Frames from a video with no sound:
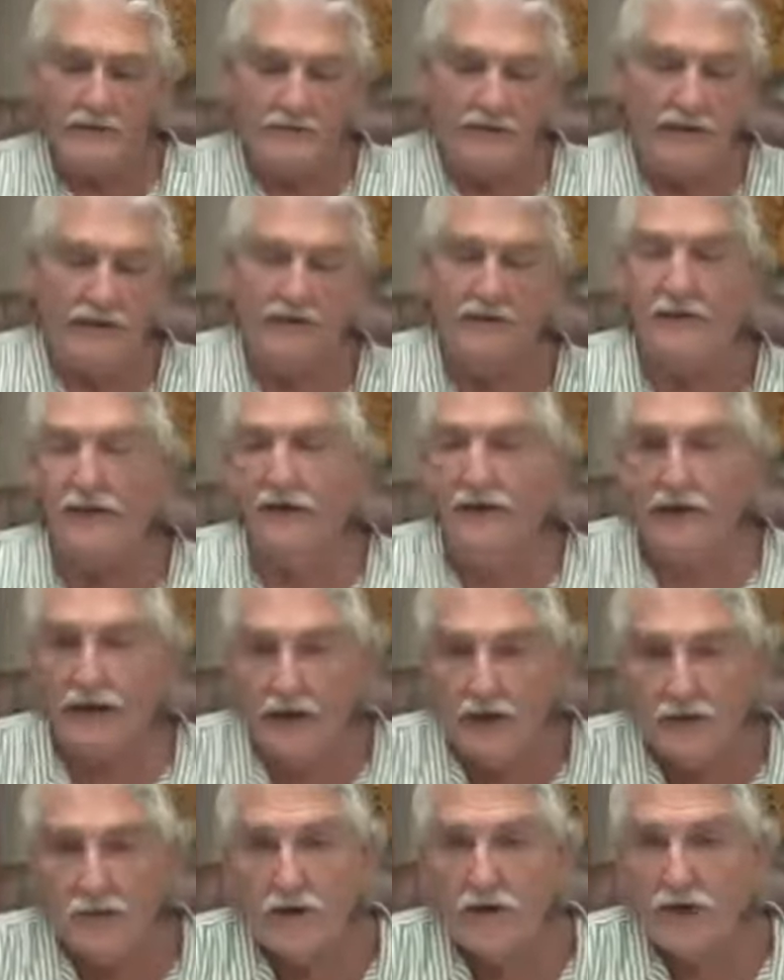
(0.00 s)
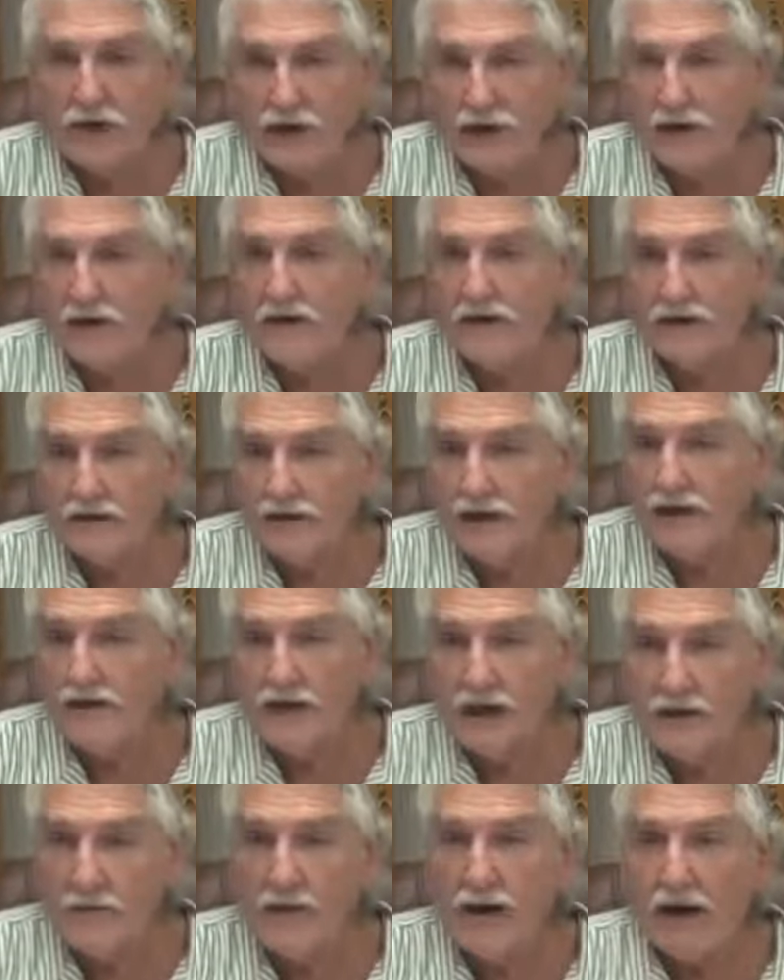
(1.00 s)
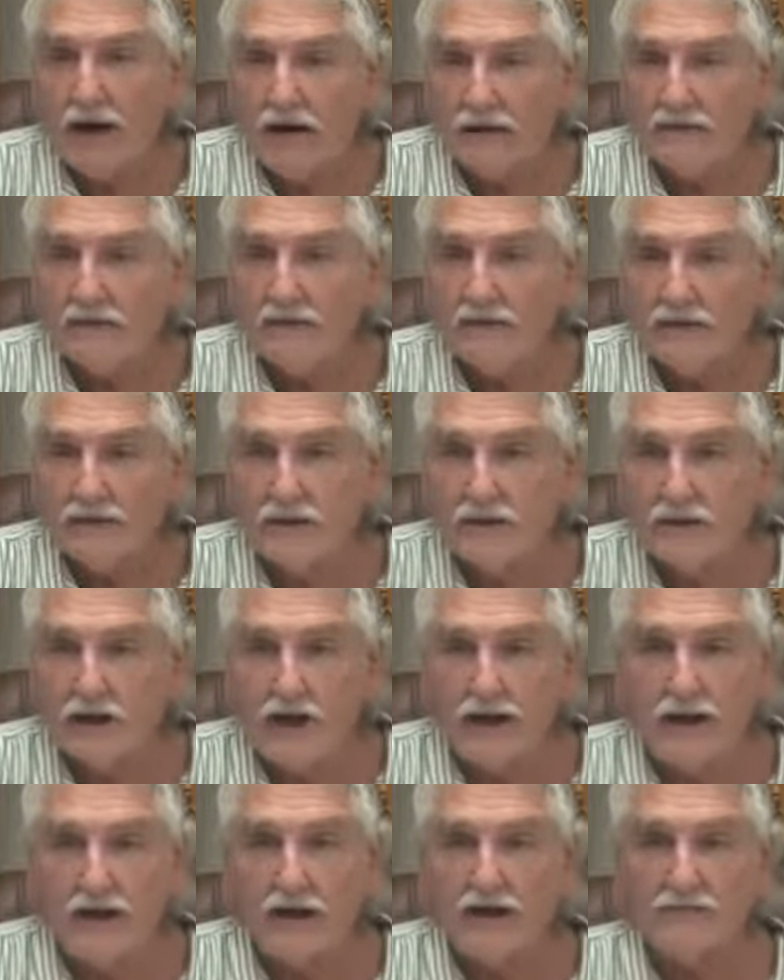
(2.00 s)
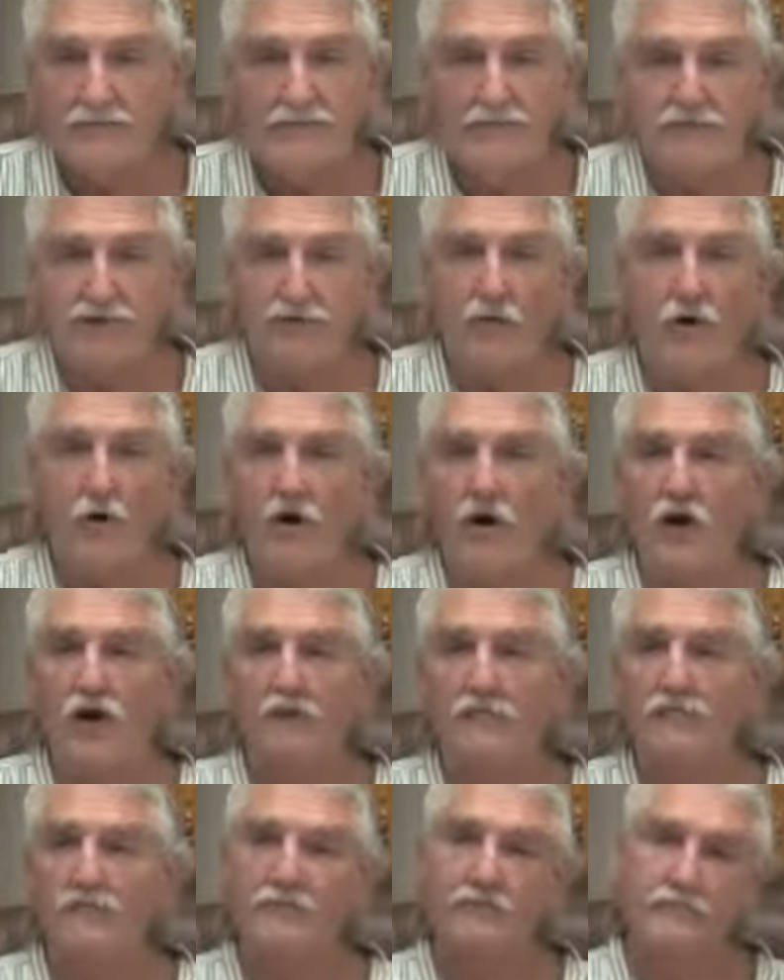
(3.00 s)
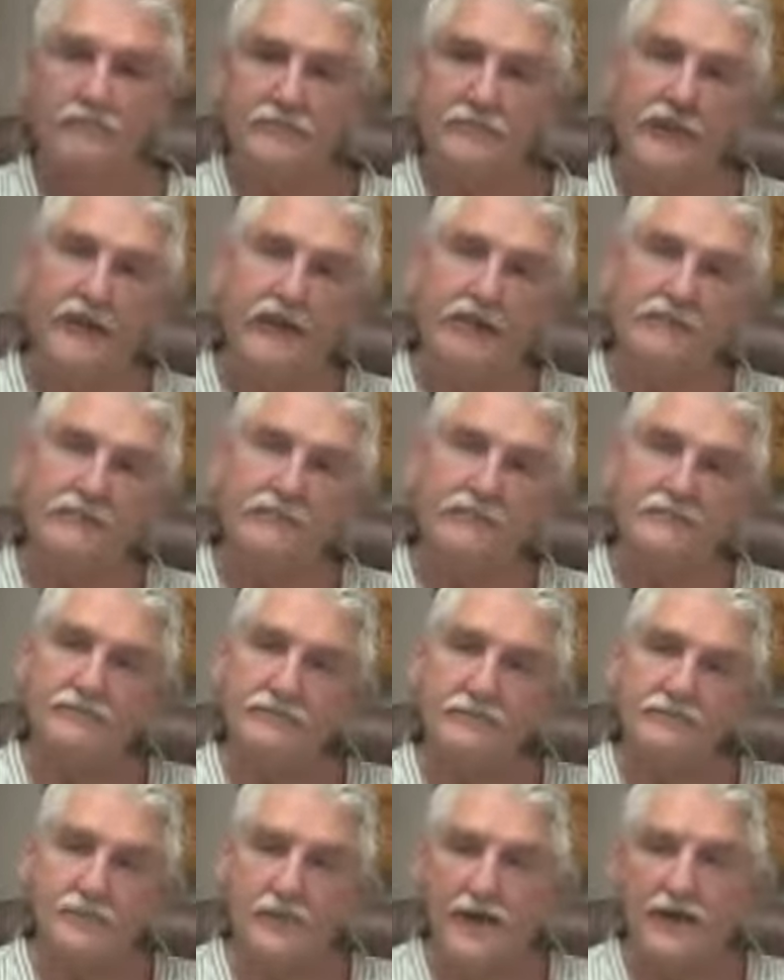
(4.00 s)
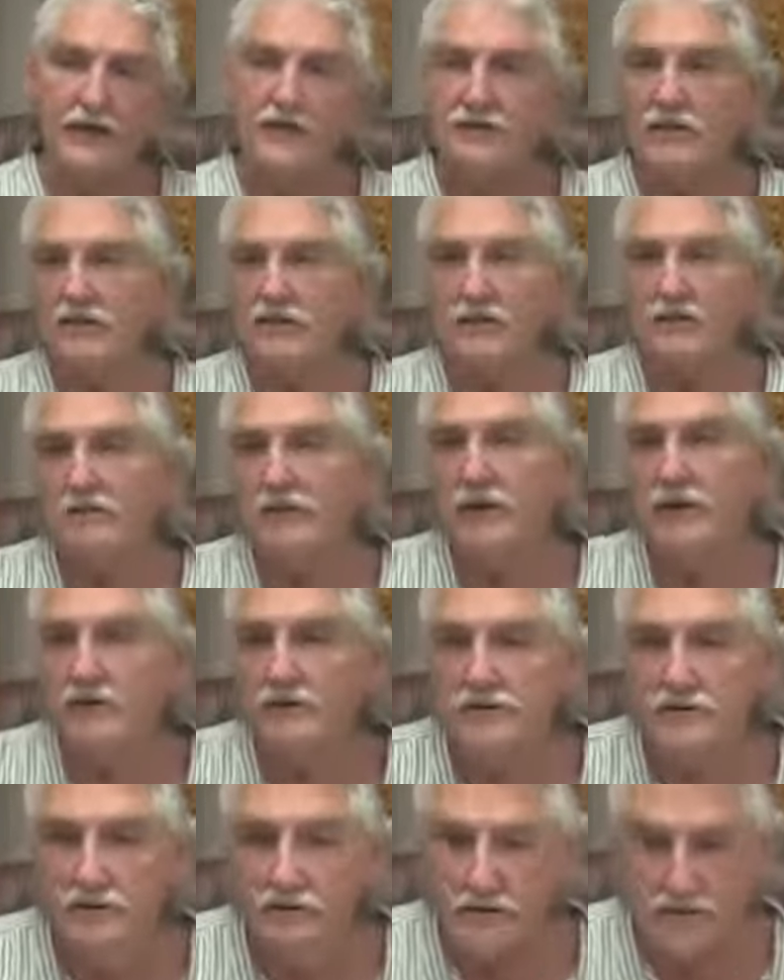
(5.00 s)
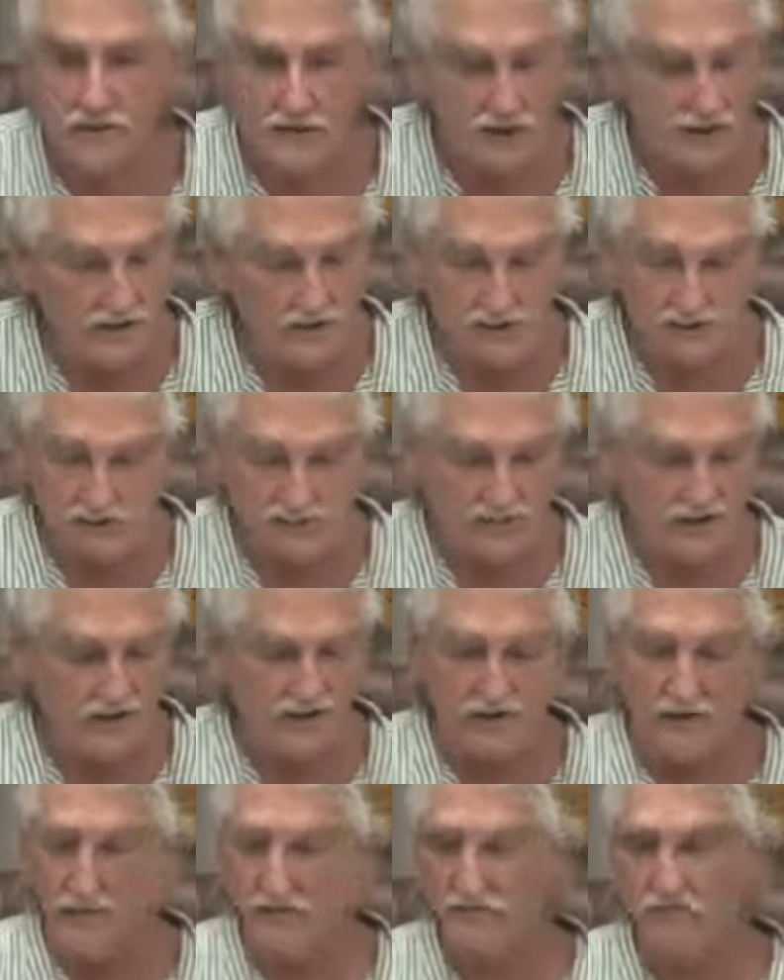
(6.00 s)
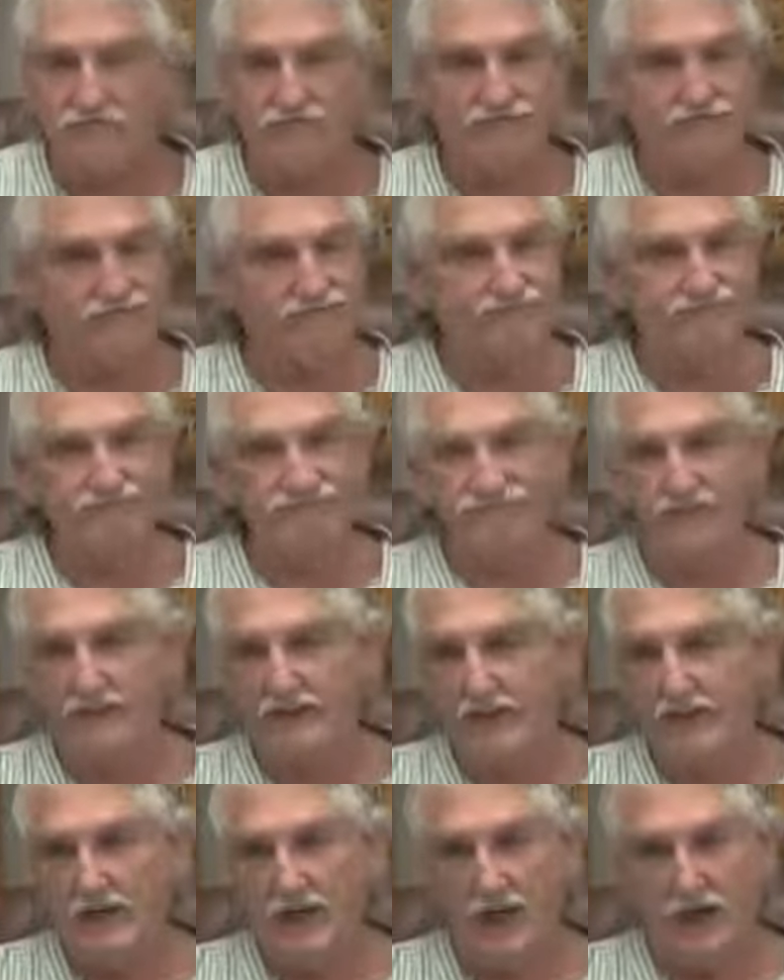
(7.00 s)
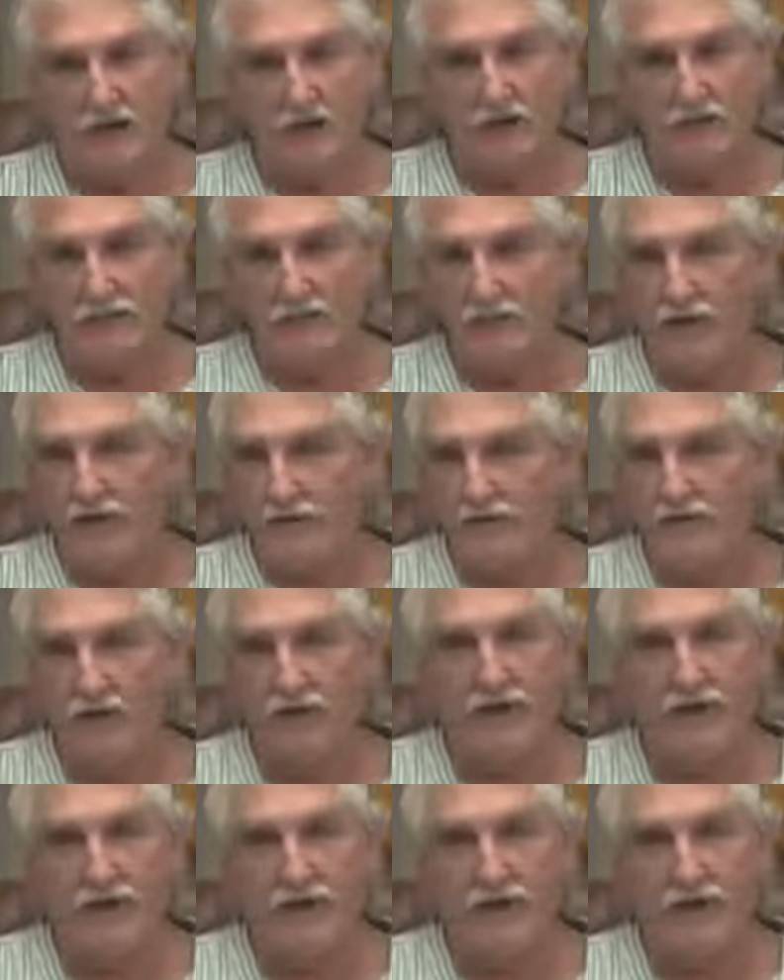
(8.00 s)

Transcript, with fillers: But uh, I went ahead and uh, came out and then got a small um, place on the beach and a little little fifty dollar a month.